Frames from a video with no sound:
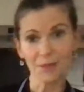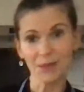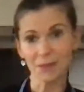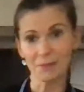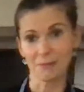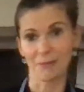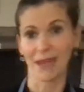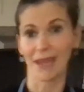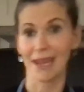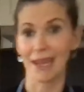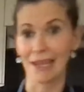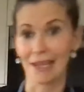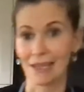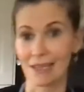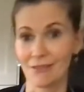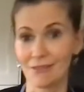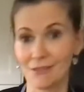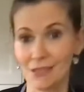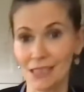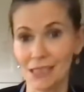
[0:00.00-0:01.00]
get mad,
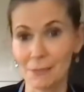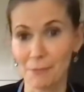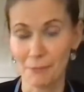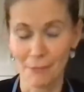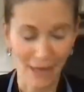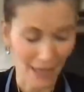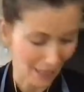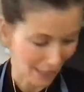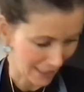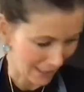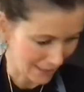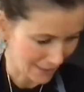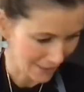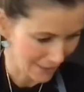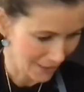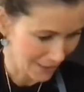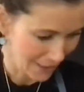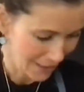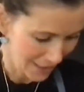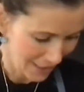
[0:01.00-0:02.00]
really mad
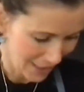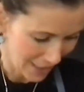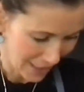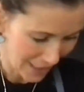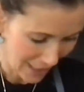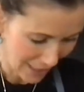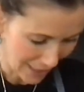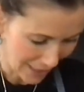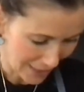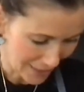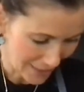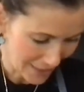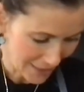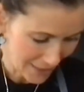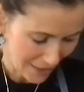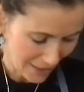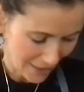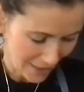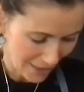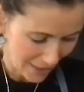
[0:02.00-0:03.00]
at
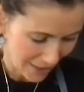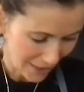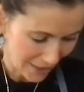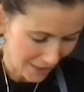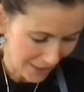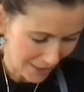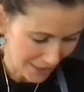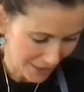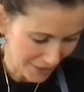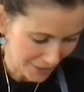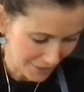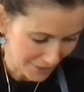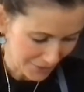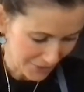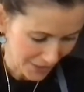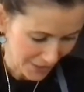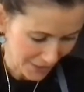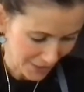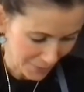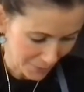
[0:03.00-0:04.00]
kind of
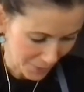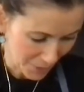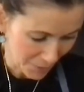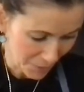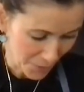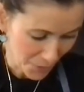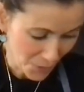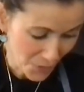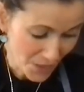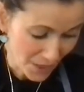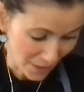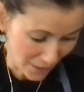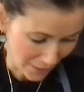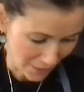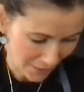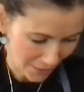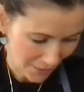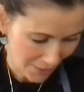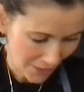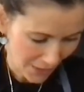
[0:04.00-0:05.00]
abusing
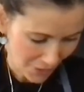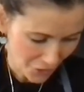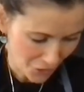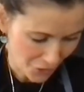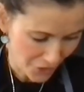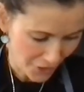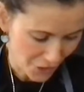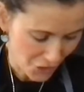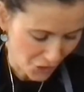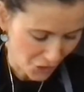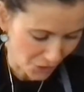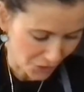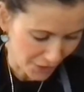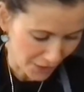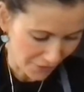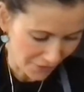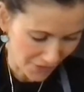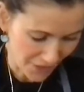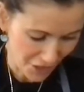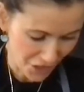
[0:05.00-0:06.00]
that traditional
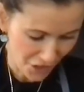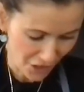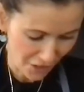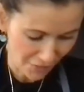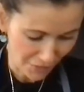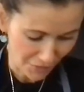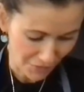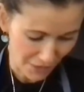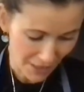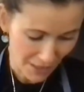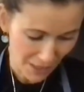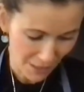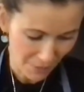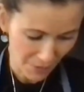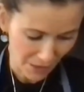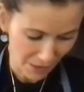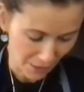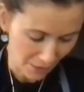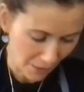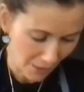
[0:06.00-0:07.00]
definition of a
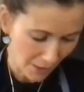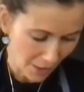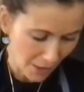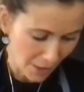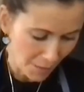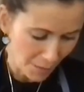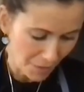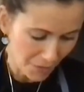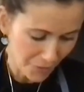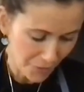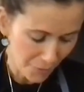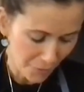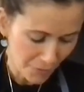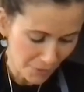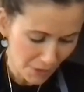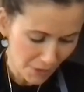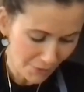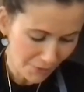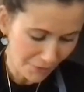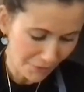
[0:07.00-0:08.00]
recipe. But for
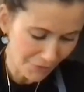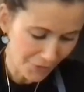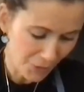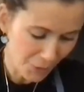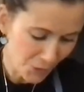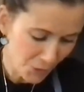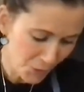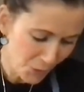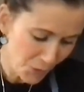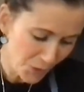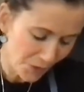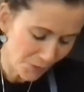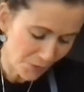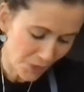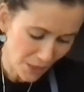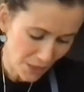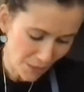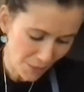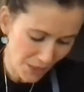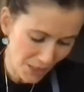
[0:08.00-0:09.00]
me, food and
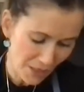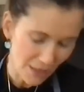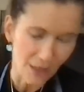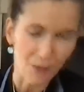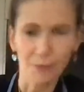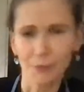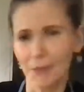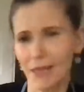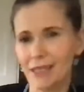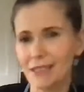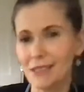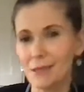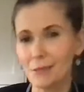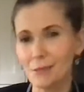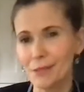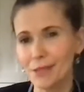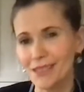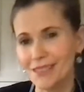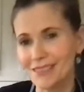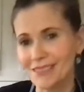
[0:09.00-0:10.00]
recipes are meant to
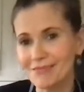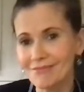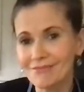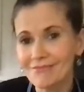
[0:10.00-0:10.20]
be,